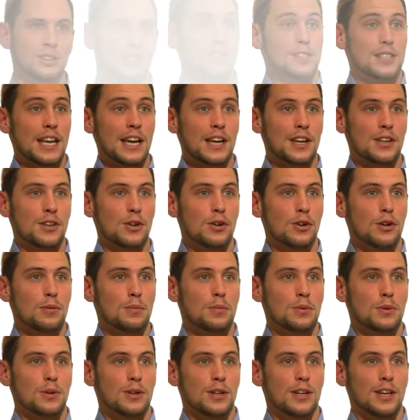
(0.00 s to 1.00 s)
Sega
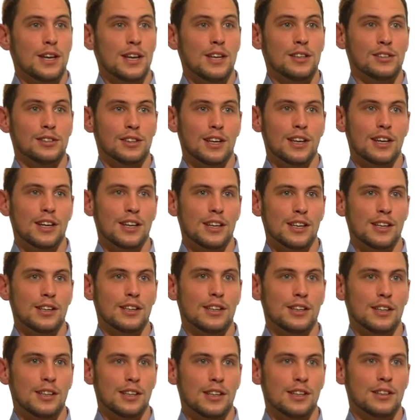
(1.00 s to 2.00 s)
Europe is a,
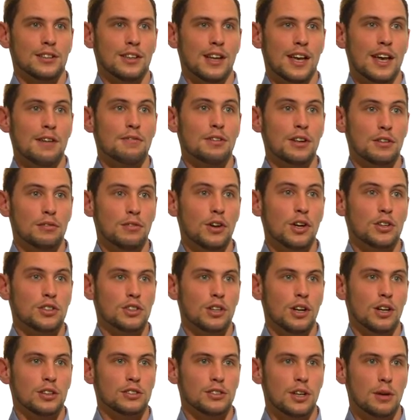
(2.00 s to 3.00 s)
is a heavily
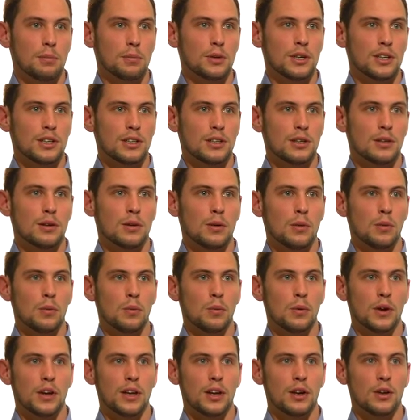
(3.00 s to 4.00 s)
virtualized company.
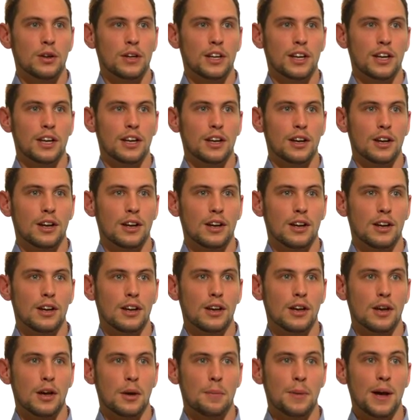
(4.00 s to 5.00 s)
We're looking
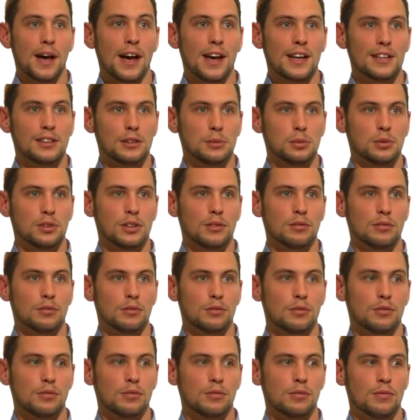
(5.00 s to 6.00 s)
uh, about eighty
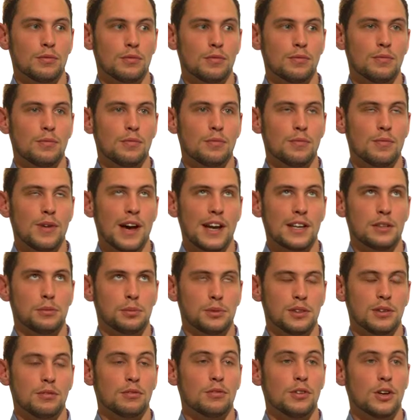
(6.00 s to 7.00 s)

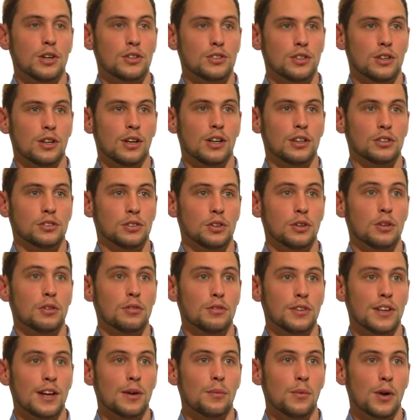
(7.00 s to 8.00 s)
percent virtualized on the
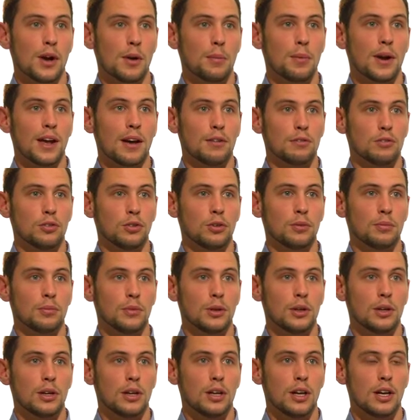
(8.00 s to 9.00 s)
VMware platform.
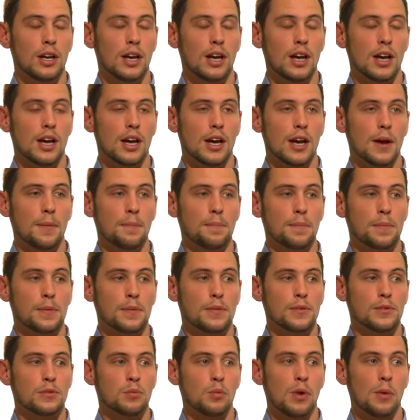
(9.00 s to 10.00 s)
Uh,
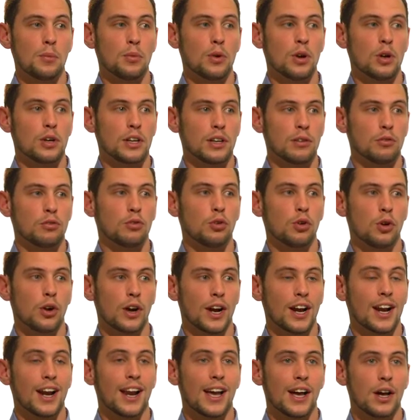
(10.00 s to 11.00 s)
when we're looking for
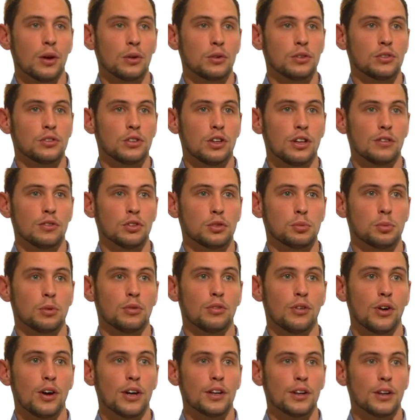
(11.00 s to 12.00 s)
a cloud service
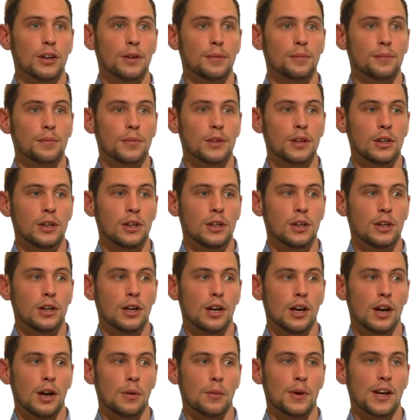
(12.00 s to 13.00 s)
provider,
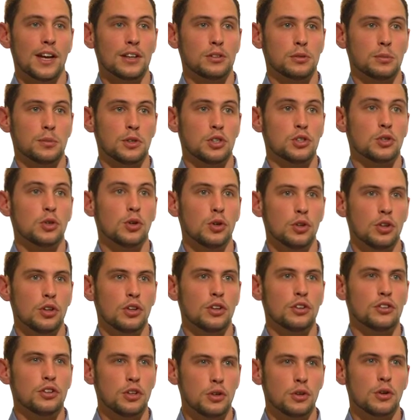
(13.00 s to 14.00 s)
uh, we had to be sure that
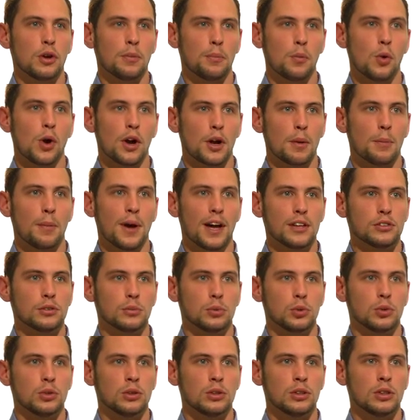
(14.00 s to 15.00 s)
the two were
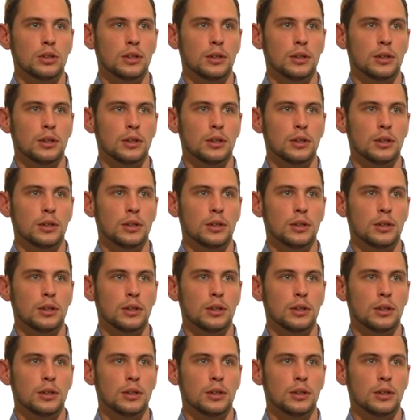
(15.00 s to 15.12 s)
compatible.